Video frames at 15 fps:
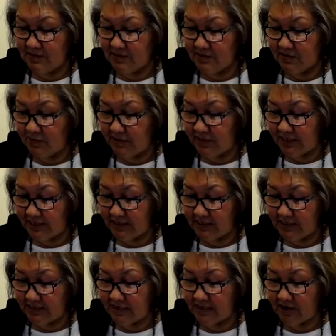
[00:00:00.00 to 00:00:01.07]
So when I
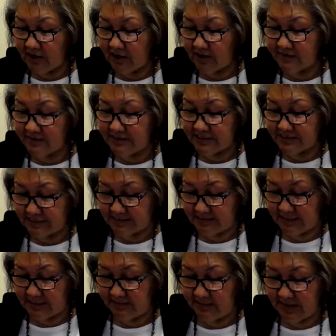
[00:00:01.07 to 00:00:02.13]
look at objects that